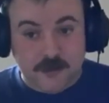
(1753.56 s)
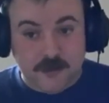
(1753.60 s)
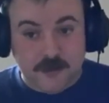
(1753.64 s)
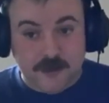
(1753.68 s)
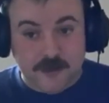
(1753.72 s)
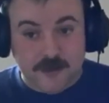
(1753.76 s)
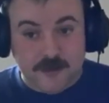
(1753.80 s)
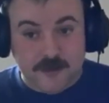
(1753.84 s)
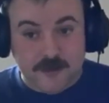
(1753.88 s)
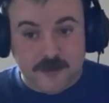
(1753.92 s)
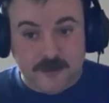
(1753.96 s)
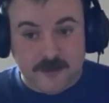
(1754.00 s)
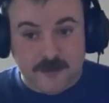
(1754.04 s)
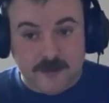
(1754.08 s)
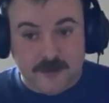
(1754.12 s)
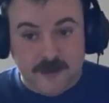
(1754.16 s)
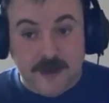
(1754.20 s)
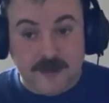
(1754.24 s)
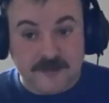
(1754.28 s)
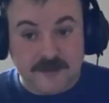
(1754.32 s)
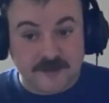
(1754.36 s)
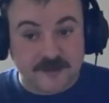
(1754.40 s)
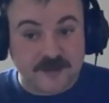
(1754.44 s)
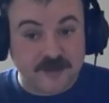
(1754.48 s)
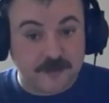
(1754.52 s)
a
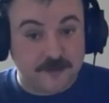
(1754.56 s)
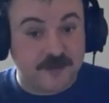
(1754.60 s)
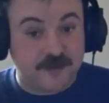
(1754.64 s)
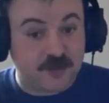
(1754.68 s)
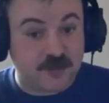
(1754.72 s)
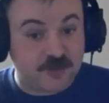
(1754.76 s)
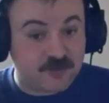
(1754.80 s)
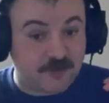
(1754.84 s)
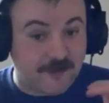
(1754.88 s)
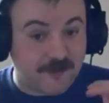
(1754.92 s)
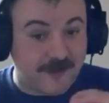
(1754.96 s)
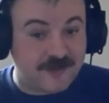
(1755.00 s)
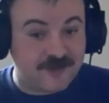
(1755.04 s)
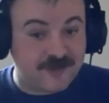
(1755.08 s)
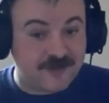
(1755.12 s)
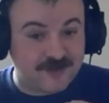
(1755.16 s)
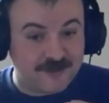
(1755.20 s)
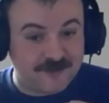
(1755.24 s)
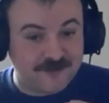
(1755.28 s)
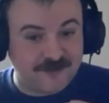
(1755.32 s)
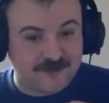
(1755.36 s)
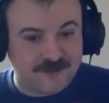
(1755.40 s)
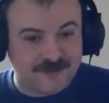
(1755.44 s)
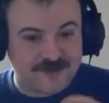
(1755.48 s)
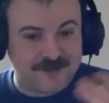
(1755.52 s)
end to industrial
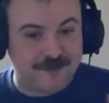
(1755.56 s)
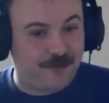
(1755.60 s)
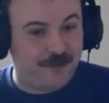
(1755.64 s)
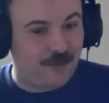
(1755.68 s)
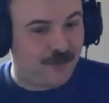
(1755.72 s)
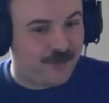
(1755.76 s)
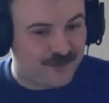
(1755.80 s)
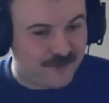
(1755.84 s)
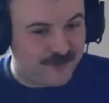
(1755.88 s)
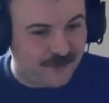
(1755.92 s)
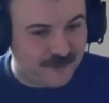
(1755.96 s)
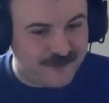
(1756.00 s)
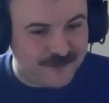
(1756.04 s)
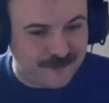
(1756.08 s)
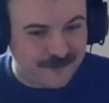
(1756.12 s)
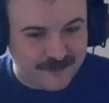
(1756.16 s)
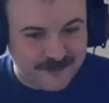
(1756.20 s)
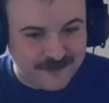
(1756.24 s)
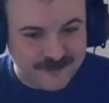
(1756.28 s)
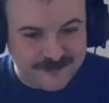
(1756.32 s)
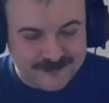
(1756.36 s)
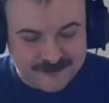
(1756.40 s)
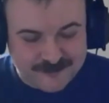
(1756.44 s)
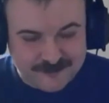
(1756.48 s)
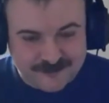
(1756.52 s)
action, because employers always
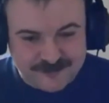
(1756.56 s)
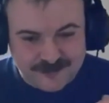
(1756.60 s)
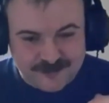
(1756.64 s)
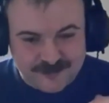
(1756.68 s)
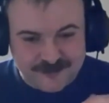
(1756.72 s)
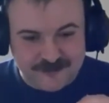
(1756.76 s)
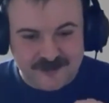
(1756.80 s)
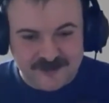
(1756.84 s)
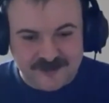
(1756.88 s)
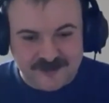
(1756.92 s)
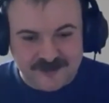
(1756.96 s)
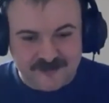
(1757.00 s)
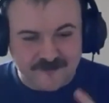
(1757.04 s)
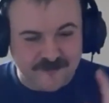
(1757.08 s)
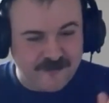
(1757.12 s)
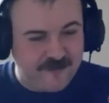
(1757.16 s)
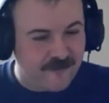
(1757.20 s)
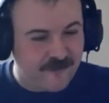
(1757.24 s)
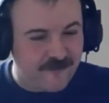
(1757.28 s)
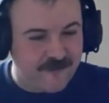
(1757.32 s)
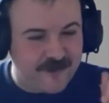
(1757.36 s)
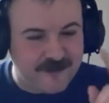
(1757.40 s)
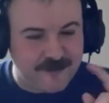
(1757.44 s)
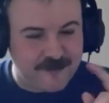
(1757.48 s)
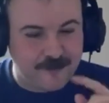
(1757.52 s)
want an end to industrial action.
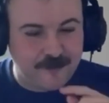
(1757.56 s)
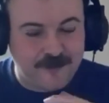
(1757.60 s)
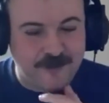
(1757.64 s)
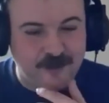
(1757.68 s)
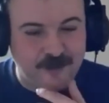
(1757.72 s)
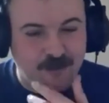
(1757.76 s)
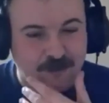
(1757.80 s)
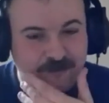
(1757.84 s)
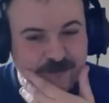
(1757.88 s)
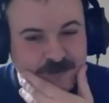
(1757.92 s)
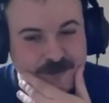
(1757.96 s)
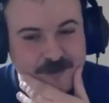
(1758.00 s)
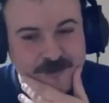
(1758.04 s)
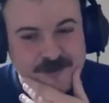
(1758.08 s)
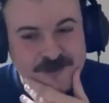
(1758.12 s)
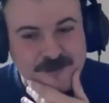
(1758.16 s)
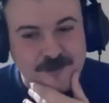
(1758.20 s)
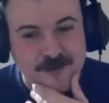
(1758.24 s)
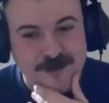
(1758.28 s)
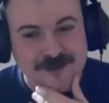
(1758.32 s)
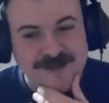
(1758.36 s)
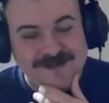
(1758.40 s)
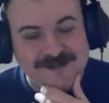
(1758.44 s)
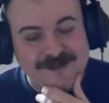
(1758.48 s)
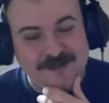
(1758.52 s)
Very rarely will they offer you a
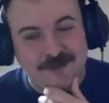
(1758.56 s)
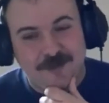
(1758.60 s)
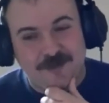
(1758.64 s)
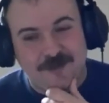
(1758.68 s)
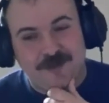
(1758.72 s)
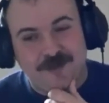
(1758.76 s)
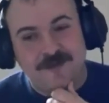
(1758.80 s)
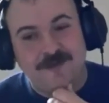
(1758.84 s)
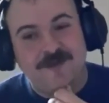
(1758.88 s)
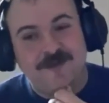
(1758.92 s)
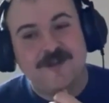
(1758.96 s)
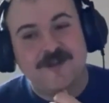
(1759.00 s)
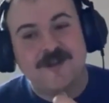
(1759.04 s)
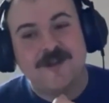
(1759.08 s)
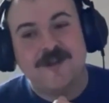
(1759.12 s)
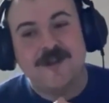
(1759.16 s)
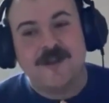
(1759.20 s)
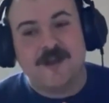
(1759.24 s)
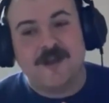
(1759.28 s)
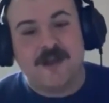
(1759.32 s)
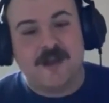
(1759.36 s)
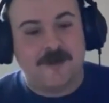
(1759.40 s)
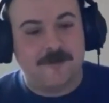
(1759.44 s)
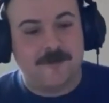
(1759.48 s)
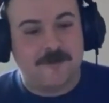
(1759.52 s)
square deal
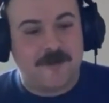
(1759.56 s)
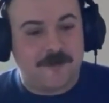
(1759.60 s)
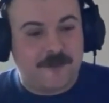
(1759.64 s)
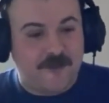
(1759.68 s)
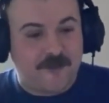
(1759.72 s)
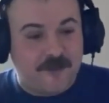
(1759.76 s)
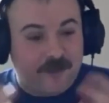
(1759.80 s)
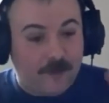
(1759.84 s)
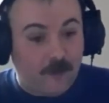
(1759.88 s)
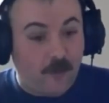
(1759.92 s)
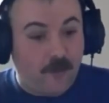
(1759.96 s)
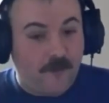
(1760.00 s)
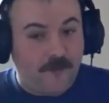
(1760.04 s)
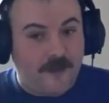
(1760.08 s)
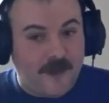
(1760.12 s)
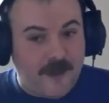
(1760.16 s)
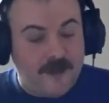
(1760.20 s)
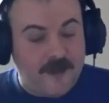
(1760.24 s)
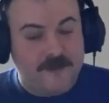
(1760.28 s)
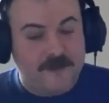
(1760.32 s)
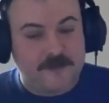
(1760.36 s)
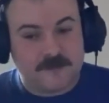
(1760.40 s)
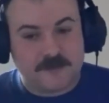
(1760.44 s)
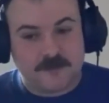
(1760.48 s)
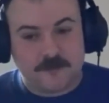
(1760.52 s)
though, but they want
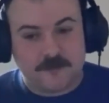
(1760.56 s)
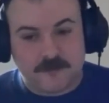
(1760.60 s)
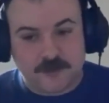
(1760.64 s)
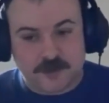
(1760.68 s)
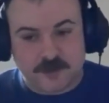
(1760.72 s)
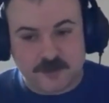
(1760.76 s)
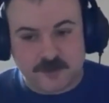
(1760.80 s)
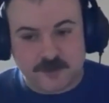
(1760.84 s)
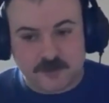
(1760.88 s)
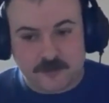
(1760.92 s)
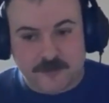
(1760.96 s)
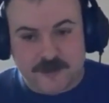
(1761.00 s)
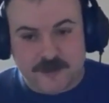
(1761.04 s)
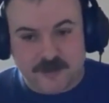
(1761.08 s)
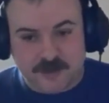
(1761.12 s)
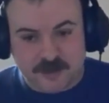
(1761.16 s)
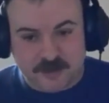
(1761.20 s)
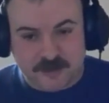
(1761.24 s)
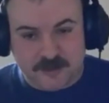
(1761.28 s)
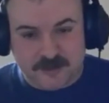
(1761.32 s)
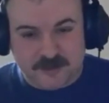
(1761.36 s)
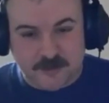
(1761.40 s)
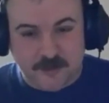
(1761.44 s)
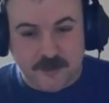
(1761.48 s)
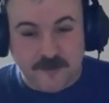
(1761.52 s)
that end to industrial
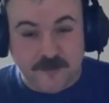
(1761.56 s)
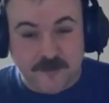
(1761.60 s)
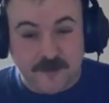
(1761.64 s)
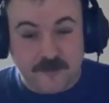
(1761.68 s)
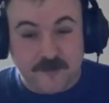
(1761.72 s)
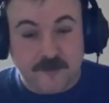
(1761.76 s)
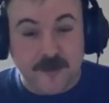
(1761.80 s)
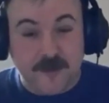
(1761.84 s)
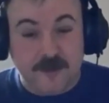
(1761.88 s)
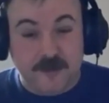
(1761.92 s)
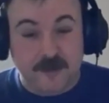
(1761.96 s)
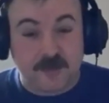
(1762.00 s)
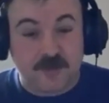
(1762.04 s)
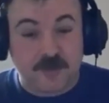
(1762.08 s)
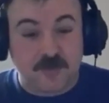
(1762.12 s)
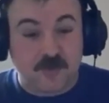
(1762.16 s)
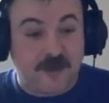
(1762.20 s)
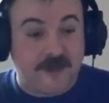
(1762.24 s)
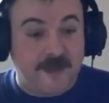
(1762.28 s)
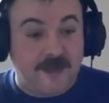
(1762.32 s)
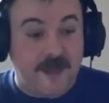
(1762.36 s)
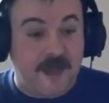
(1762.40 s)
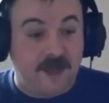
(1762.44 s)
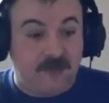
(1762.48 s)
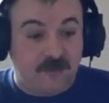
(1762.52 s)
action. So I think they're going to
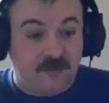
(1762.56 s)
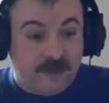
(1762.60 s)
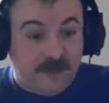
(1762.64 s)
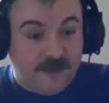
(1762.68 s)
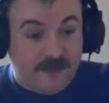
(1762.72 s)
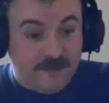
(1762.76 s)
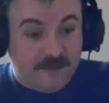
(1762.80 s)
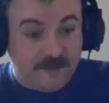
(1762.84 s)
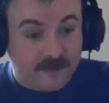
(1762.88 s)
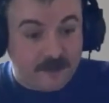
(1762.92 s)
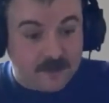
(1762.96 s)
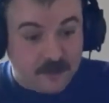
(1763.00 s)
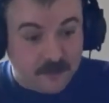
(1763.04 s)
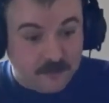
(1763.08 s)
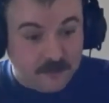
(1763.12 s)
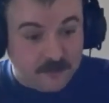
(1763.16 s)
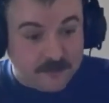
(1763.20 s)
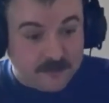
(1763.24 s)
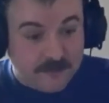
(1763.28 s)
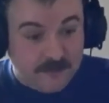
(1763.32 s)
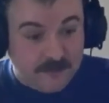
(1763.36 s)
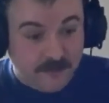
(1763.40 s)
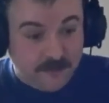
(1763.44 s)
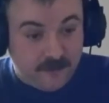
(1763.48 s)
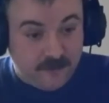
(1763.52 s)
try and aggregate the two
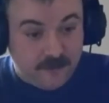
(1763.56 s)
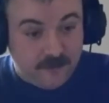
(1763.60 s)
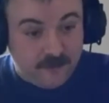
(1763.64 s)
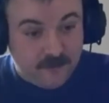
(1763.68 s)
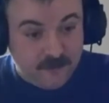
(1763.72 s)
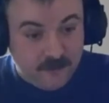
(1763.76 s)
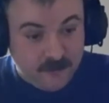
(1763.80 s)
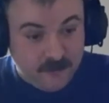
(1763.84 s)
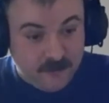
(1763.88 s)
together.